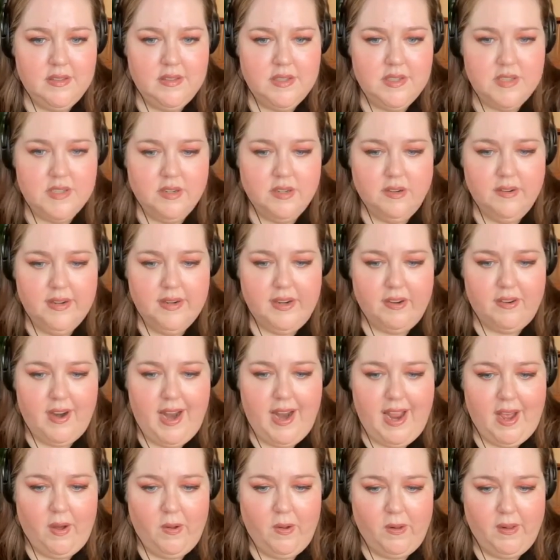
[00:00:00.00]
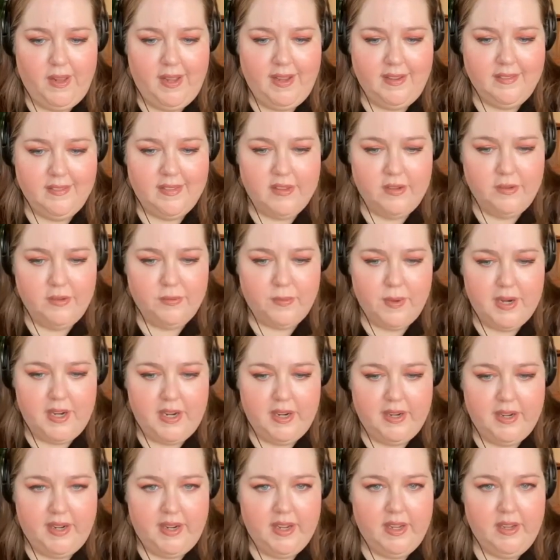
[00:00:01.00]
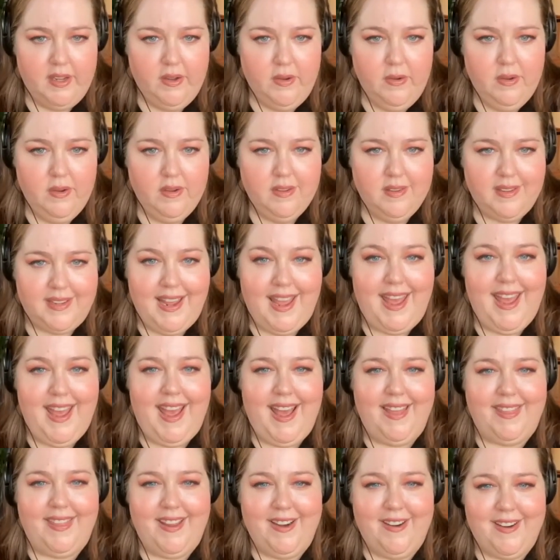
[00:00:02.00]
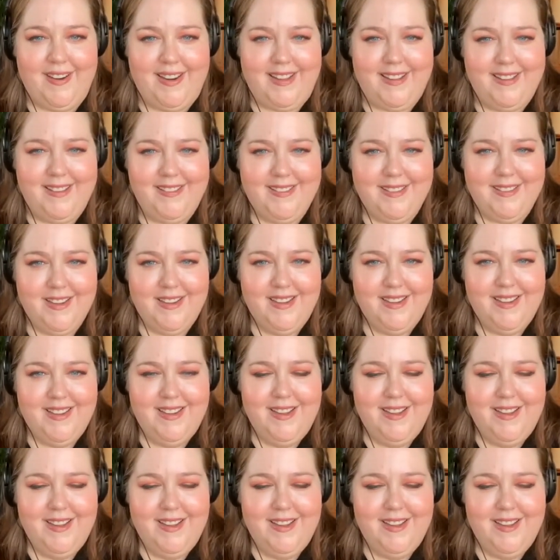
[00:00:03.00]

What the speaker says: Zuri or Howell has those ready to go. Yeah, there it is.